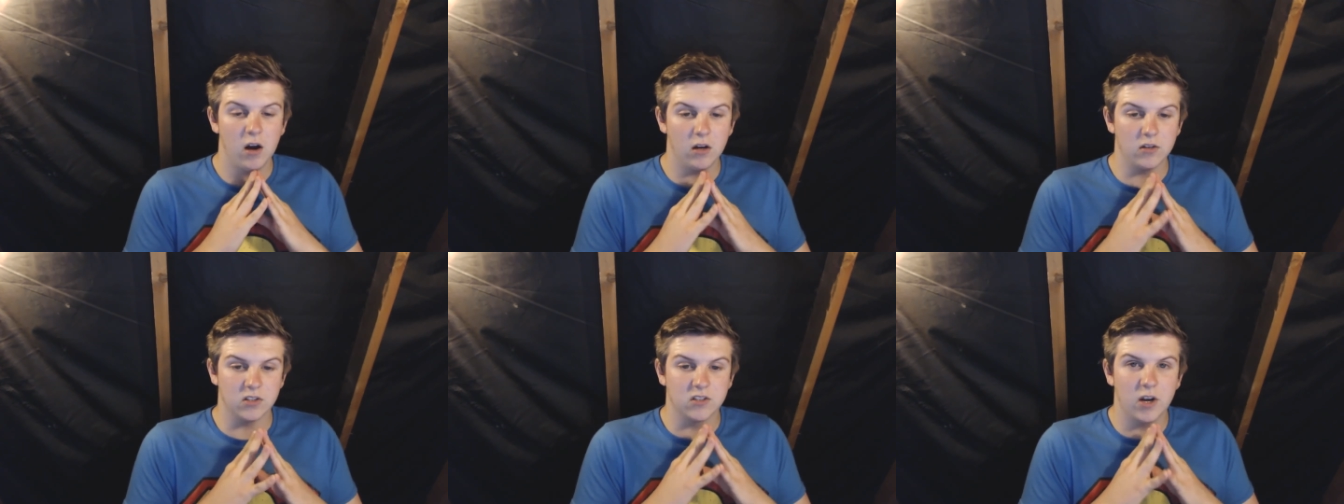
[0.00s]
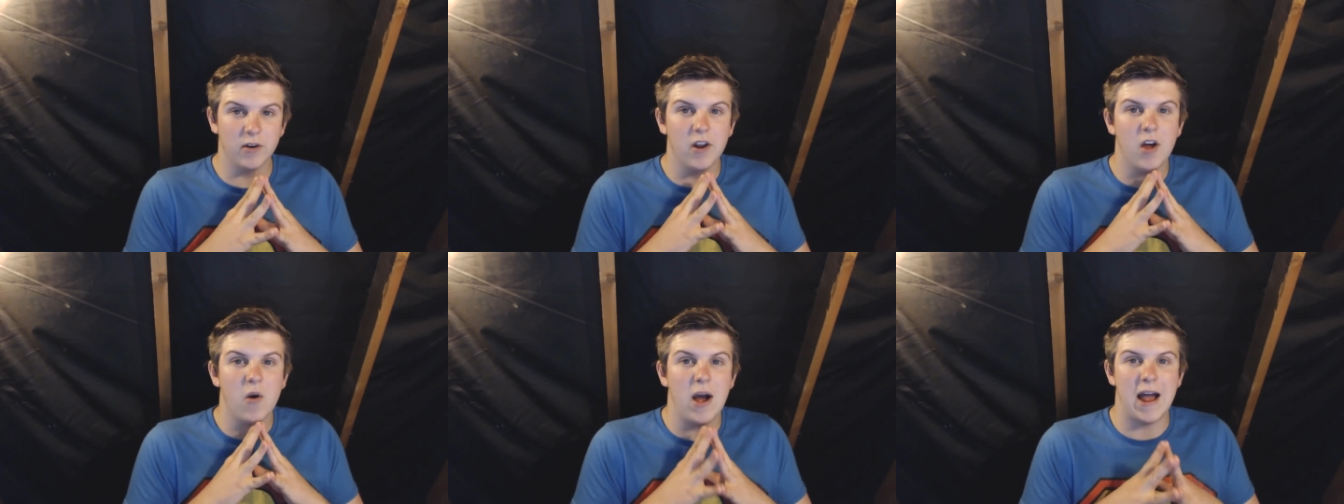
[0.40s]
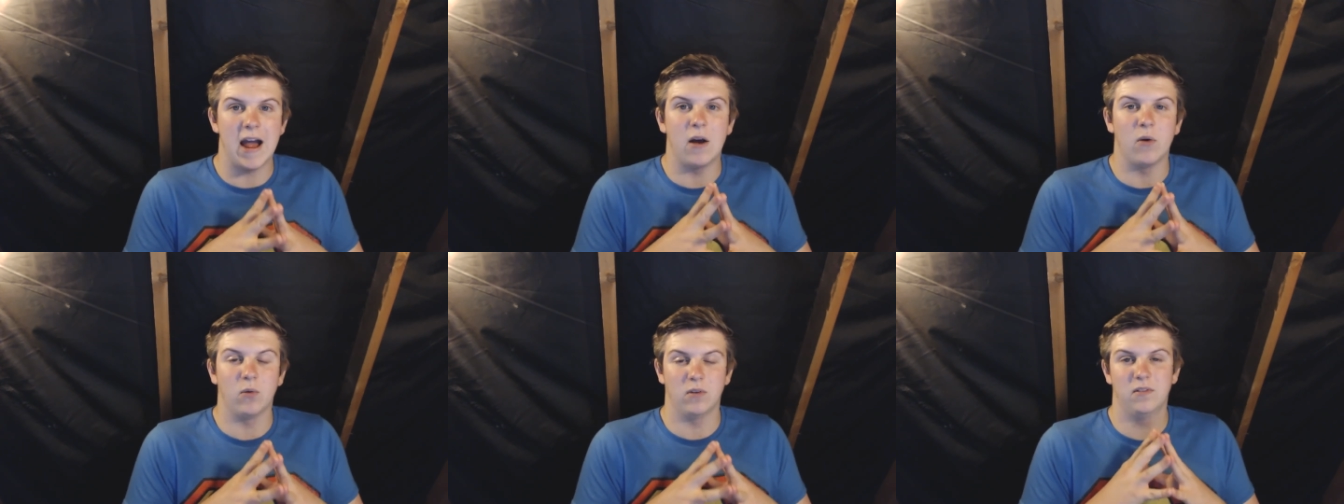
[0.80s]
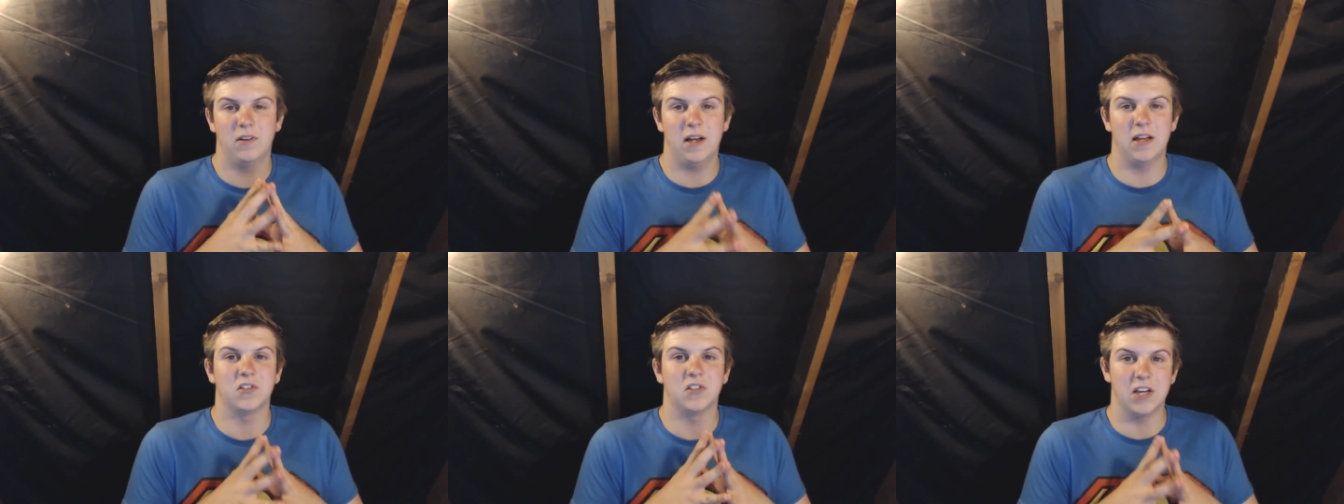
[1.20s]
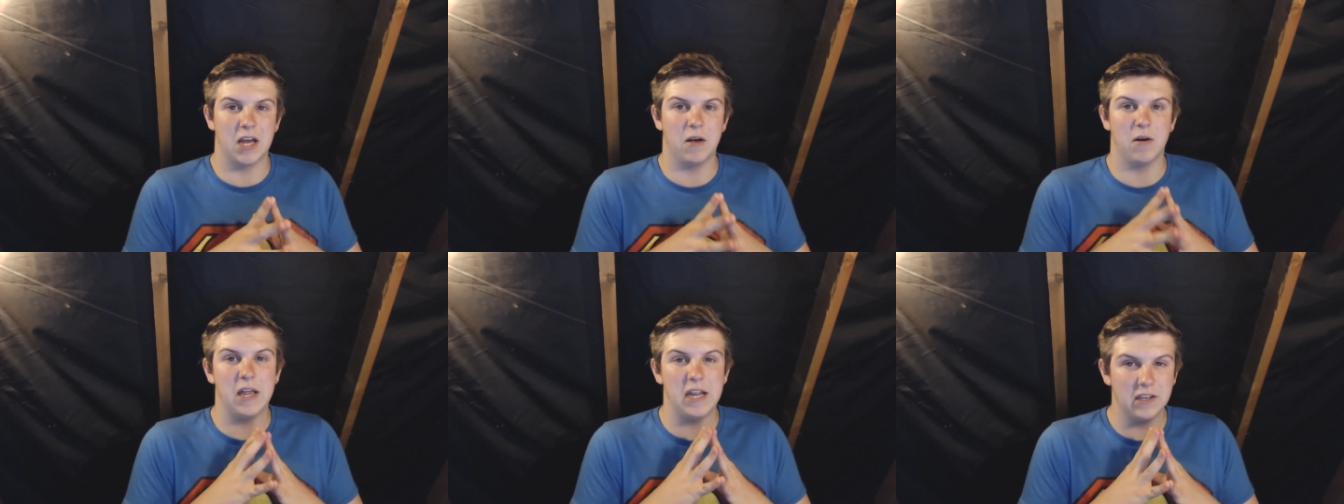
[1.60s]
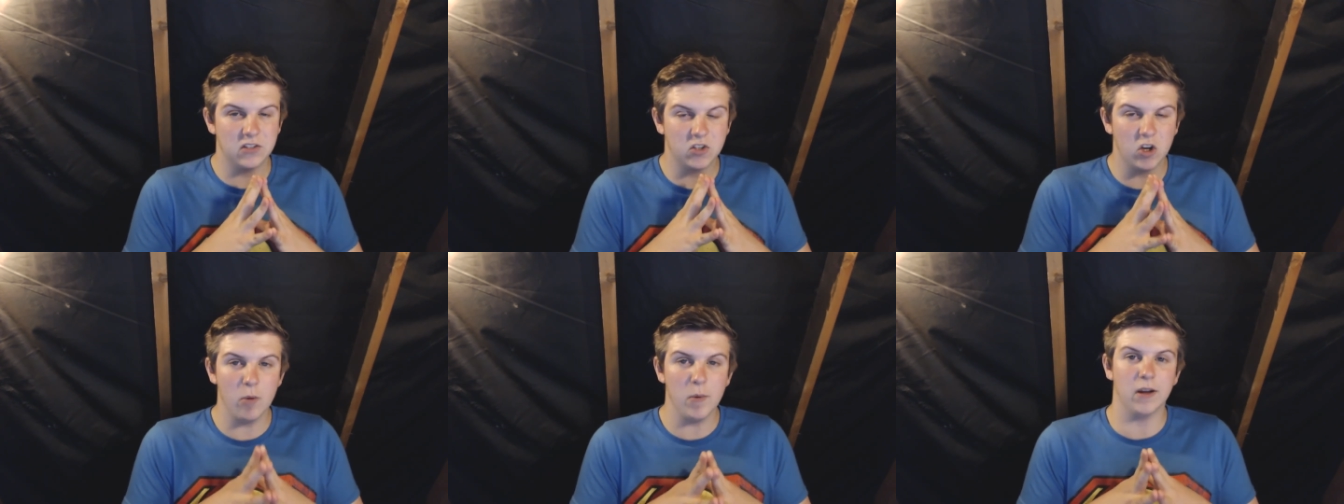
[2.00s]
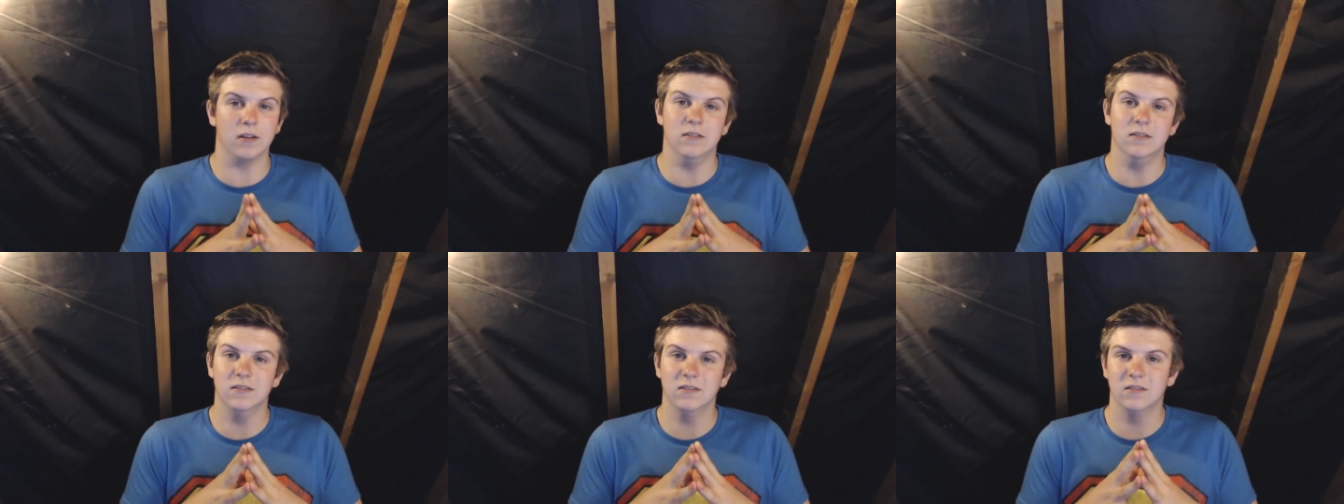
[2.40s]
I just don't know how as yet. It's coming